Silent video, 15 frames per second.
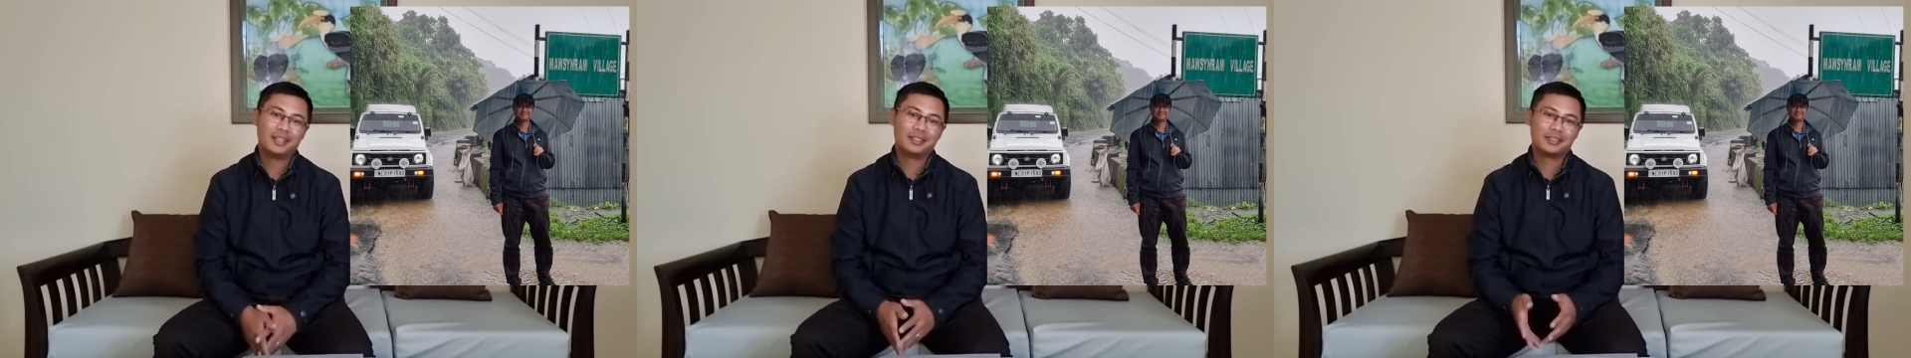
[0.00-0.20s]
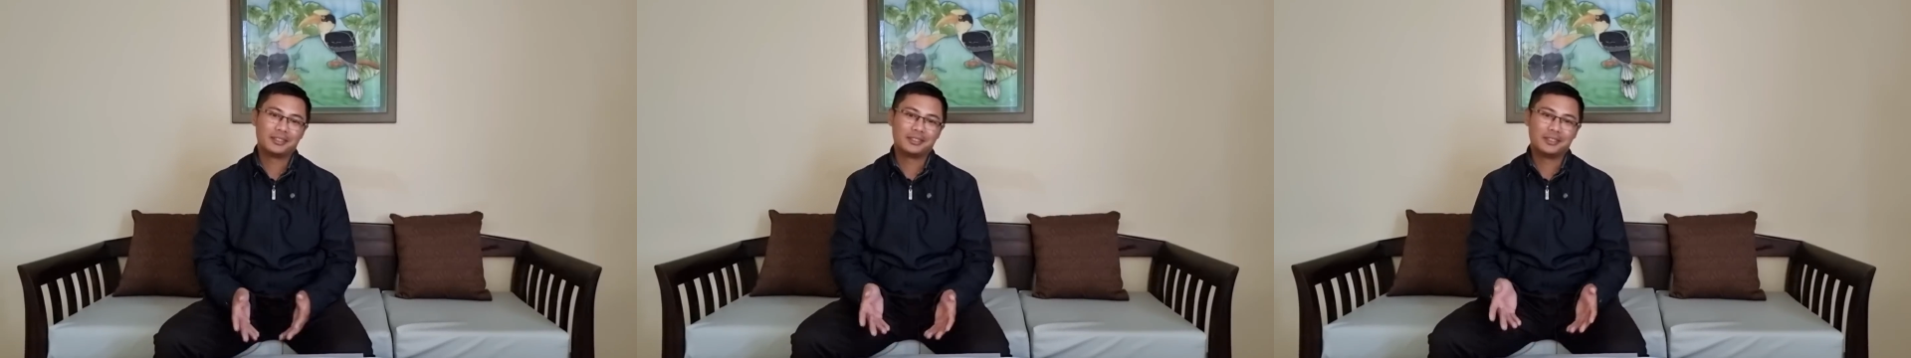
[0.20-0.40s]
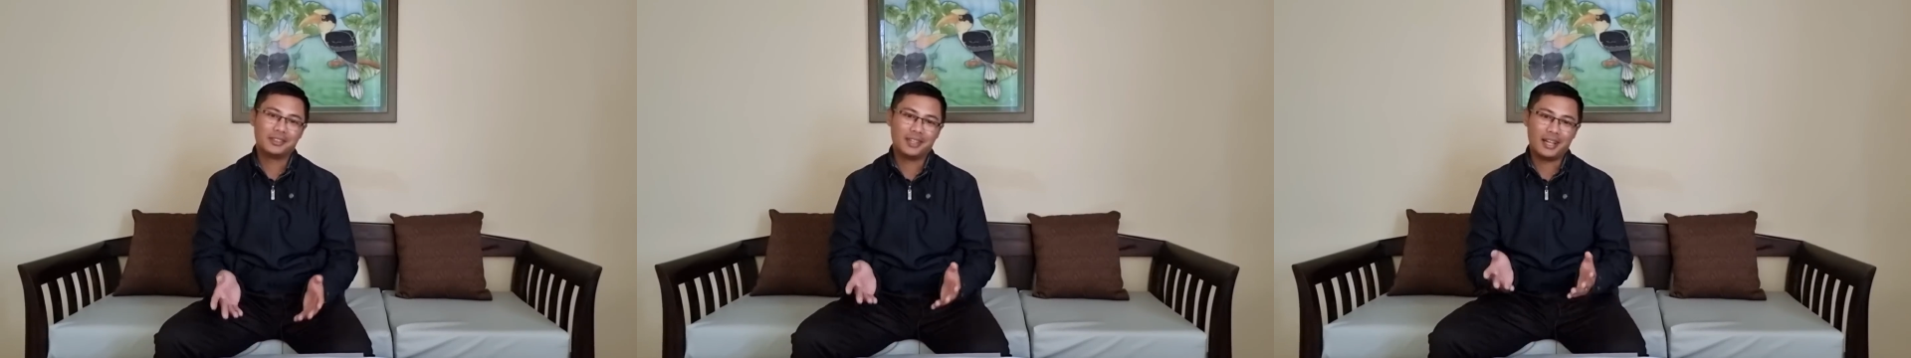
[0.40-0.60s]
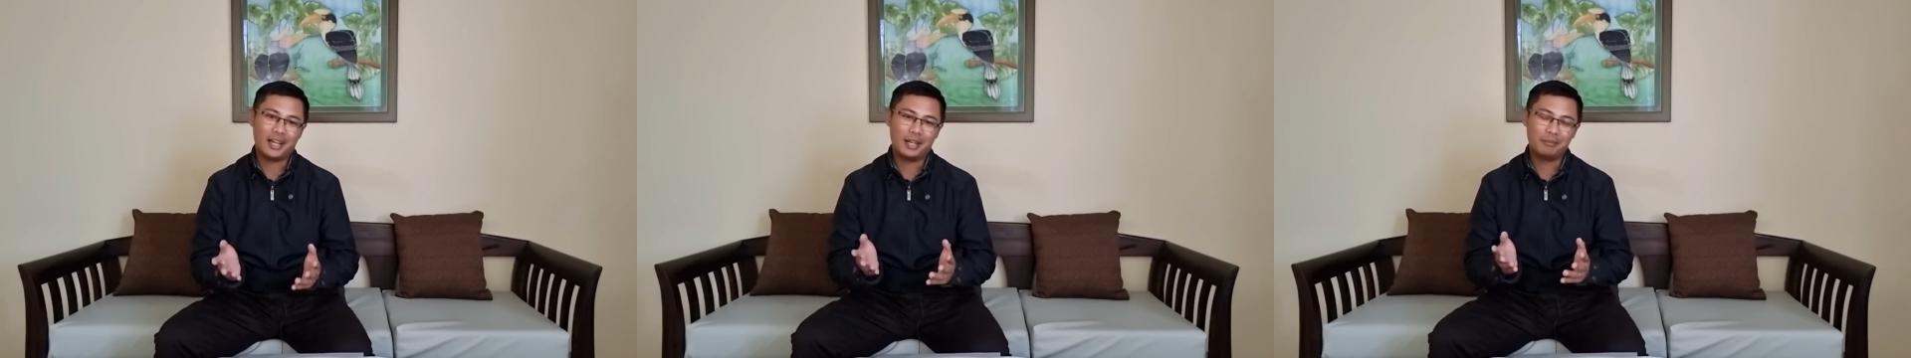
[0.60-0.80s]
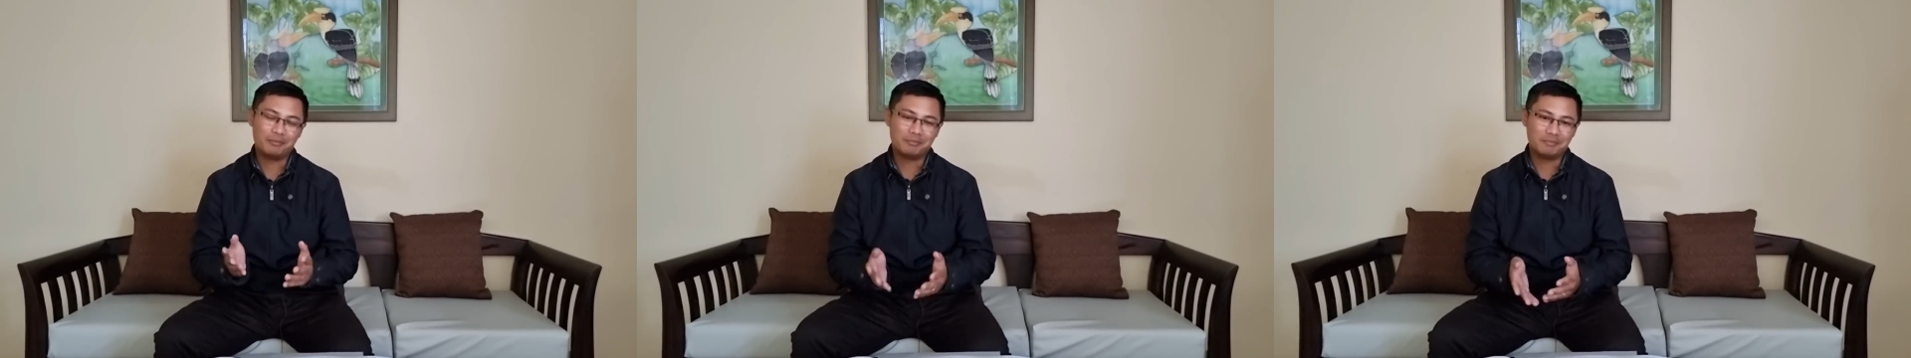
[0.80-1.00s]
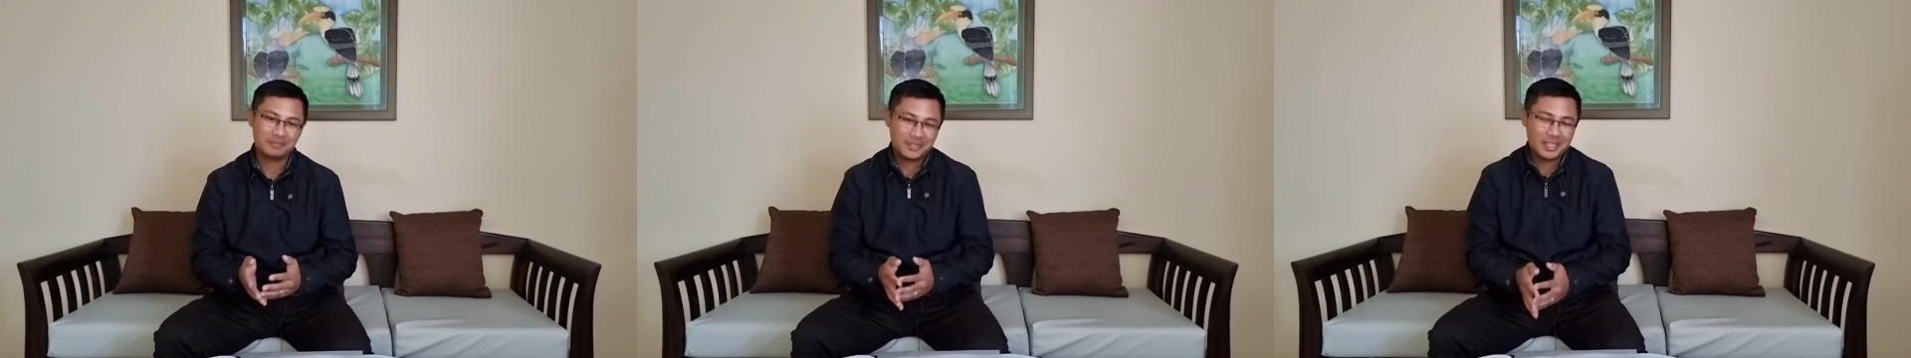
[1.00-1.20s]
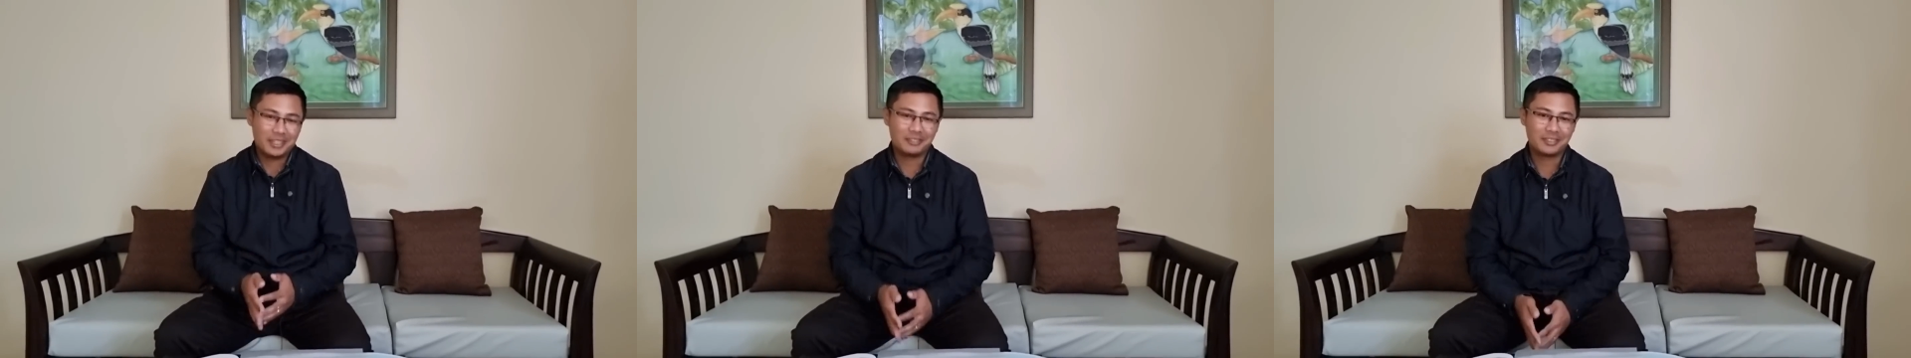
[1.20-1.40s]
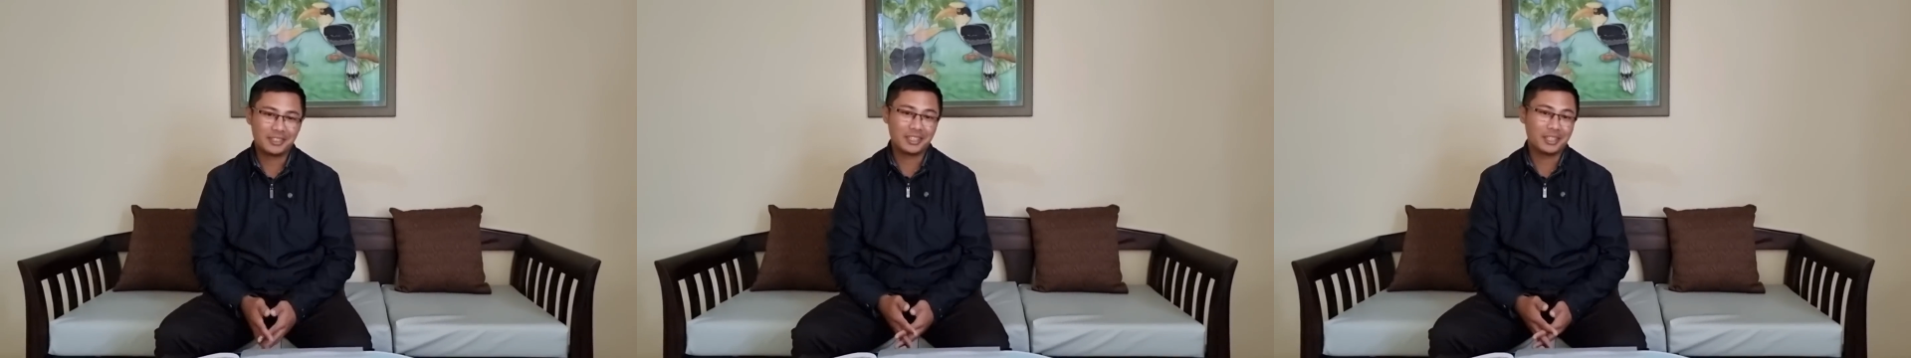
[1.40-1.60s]
So I'm
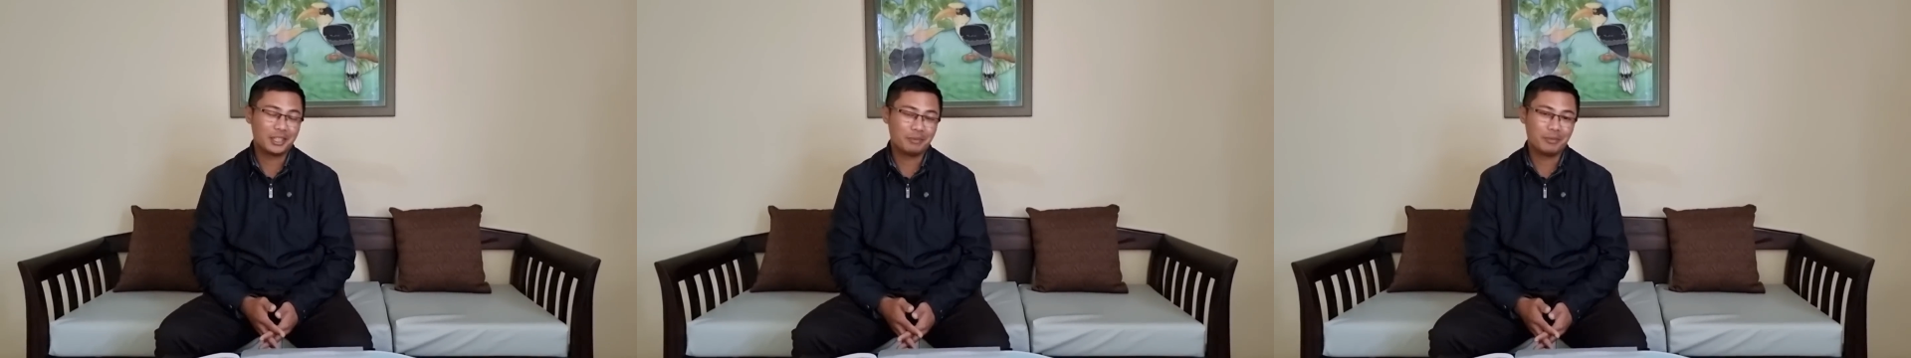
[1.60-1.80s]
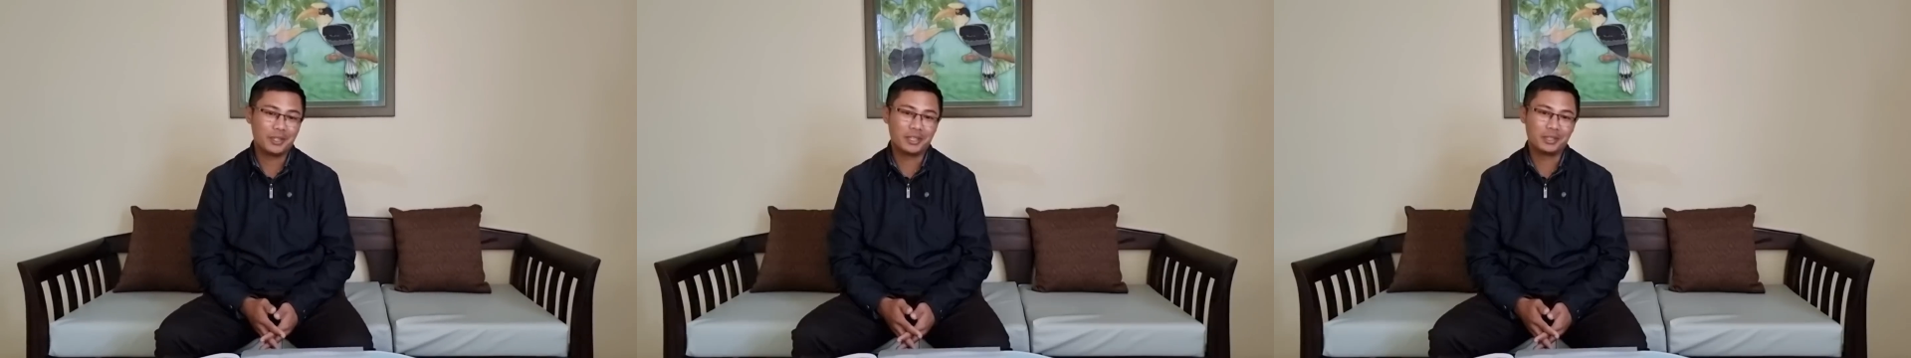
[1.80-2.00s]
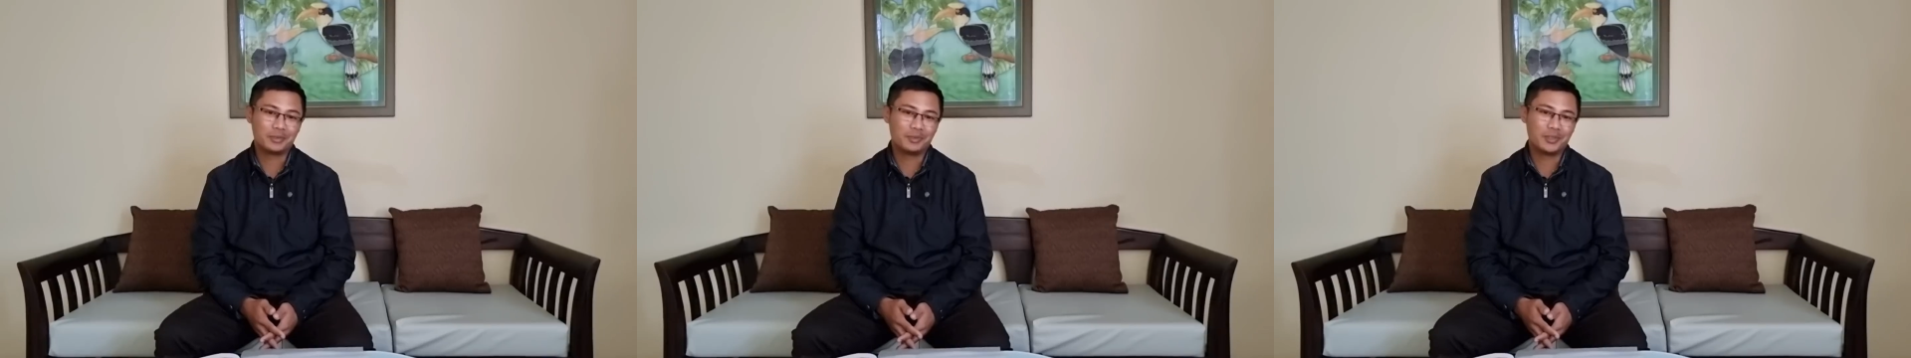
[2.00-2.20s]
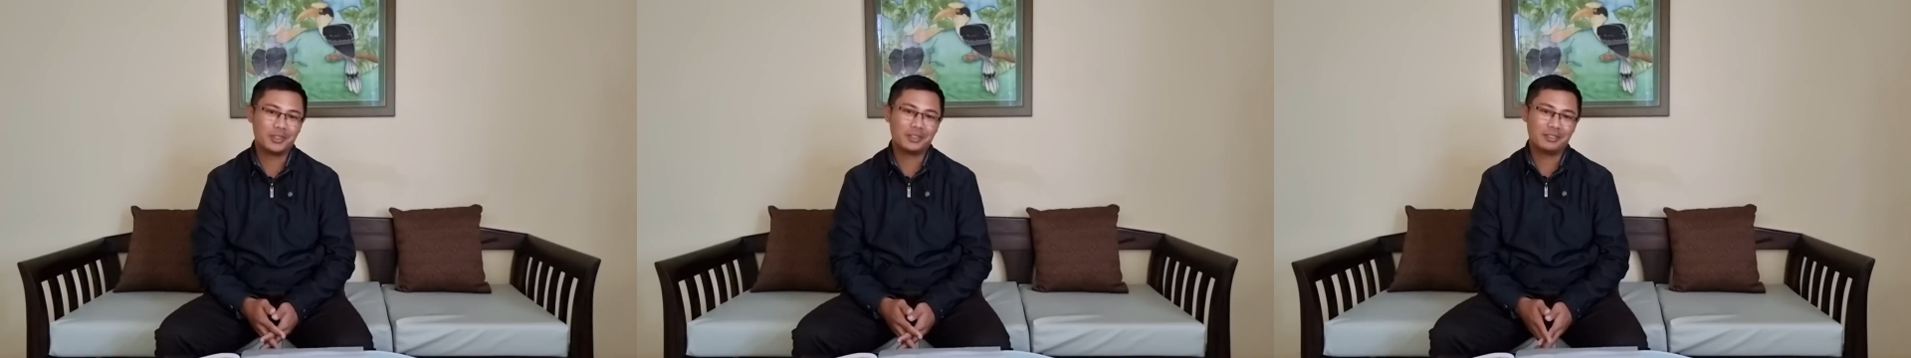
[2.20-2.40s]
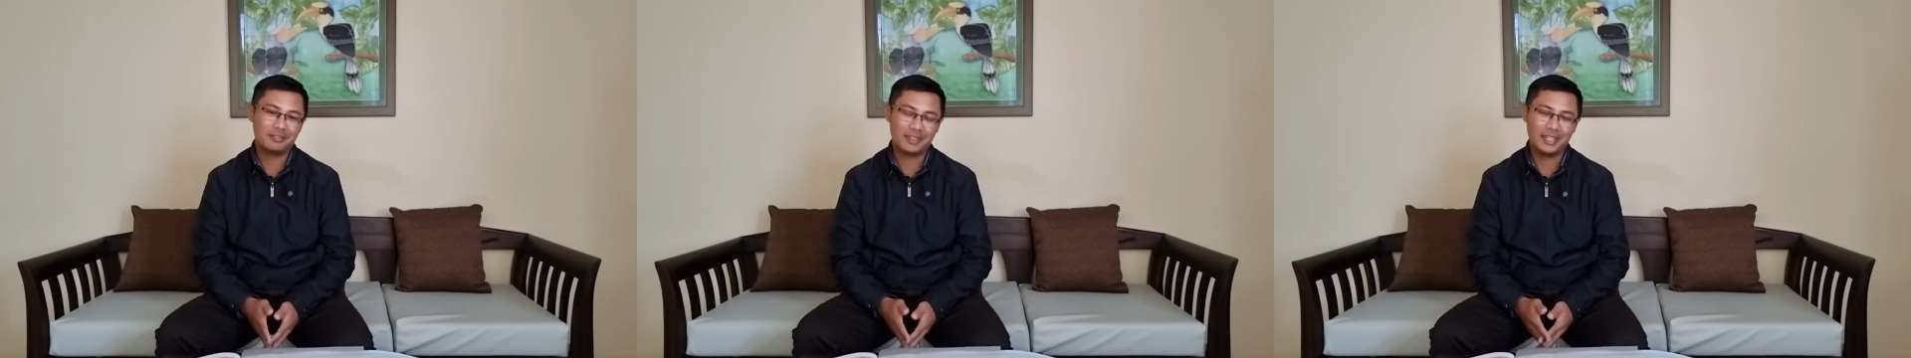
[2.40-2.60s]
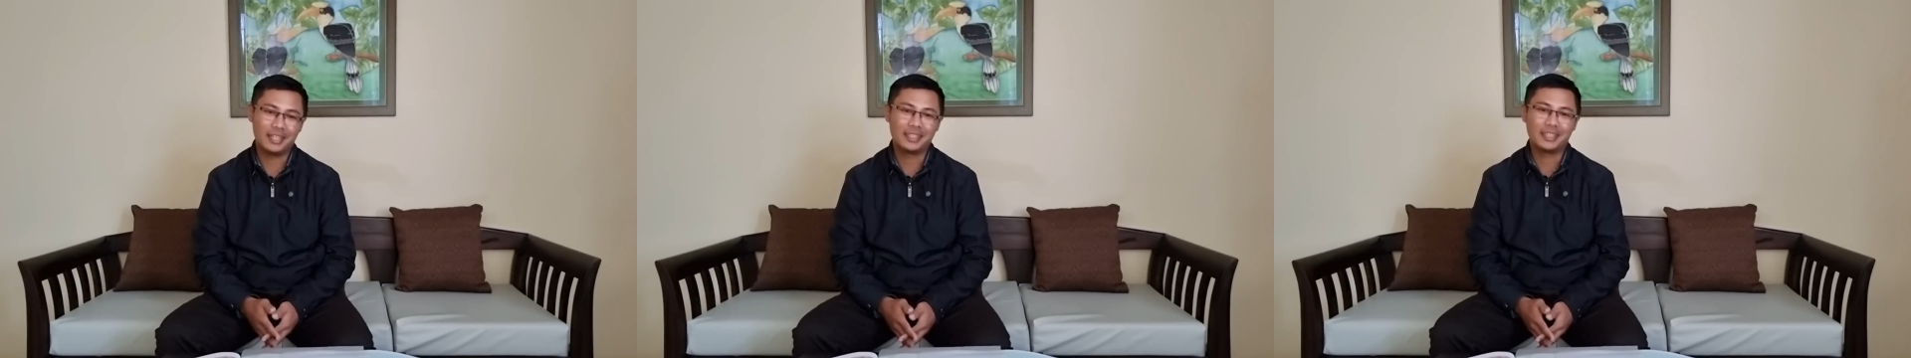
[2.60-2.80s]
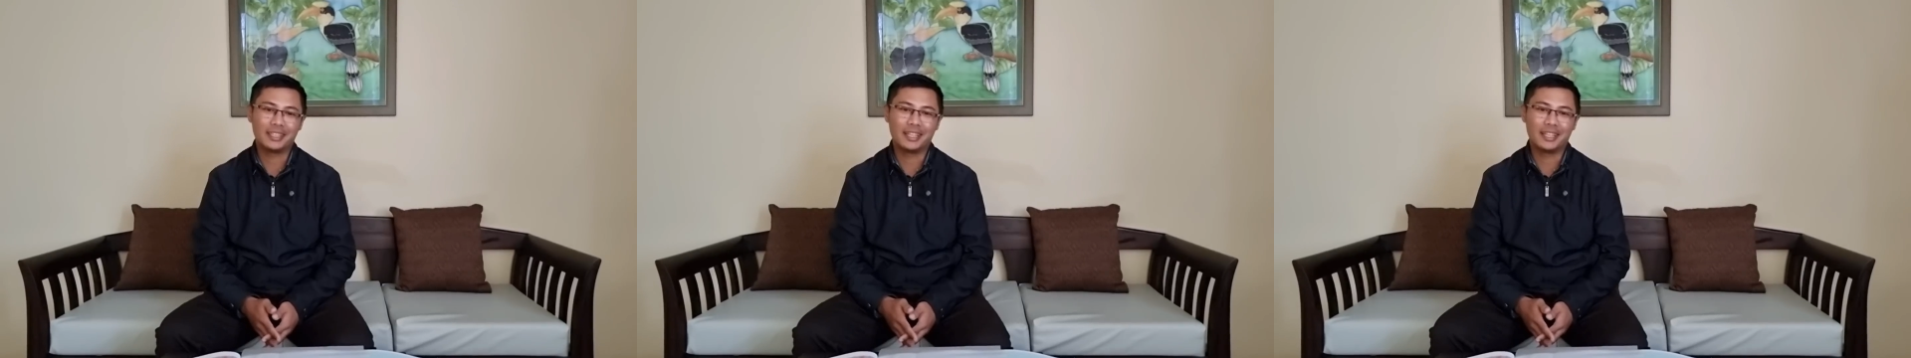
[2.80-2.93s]
kind of stuck in my small flat,